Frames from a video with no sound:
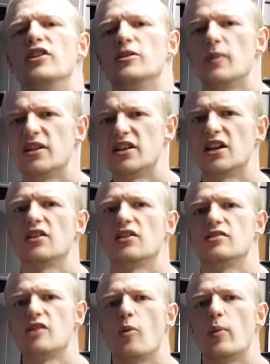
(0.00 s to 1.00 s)
this particular
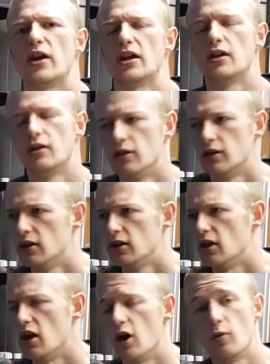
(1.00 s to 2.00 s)
topic
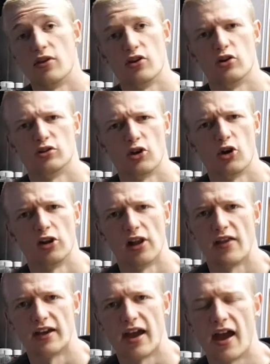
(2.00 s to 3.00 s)
uh, with auto
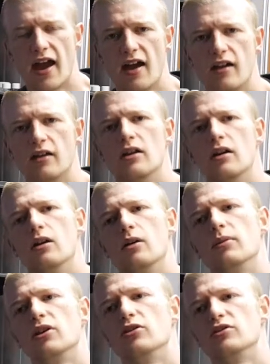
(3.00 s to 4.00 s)
leather care,
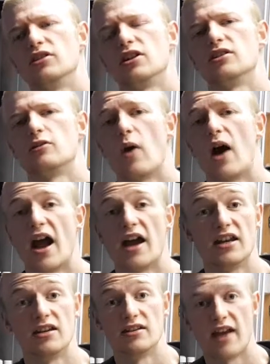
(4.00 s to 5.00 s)
because it is quite
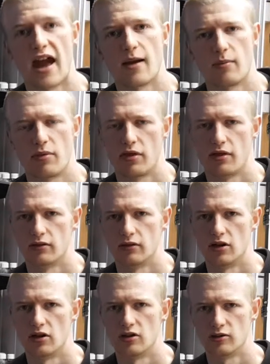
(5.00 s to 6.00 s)
an in-depth
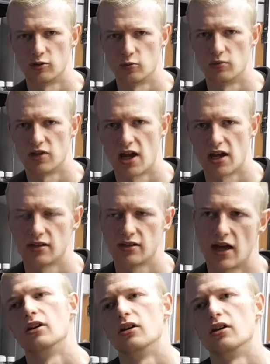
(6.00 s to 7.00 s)
uh,
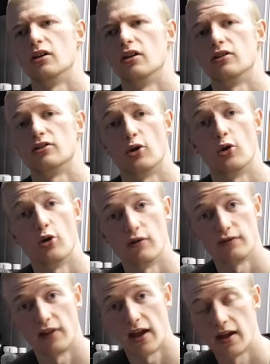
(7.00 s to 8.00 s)
subject. Uh, so
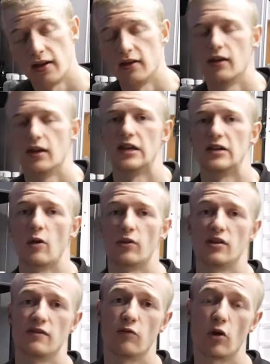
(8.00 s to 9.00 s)
hopefully, now
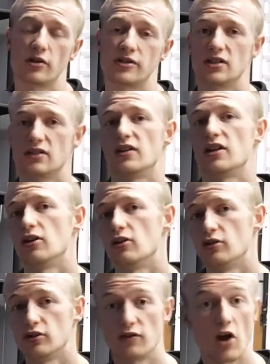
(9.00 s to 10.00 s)
that you've watched these
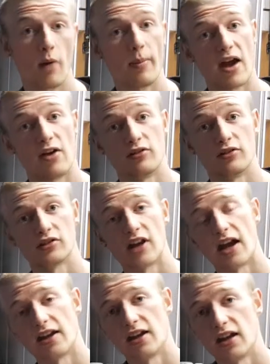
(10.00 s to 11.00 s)
videos, you've got a better
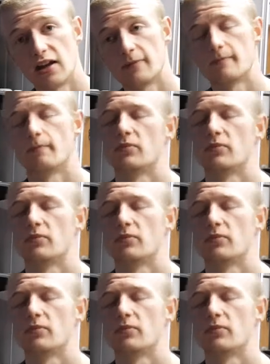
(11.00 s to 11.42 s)
understanding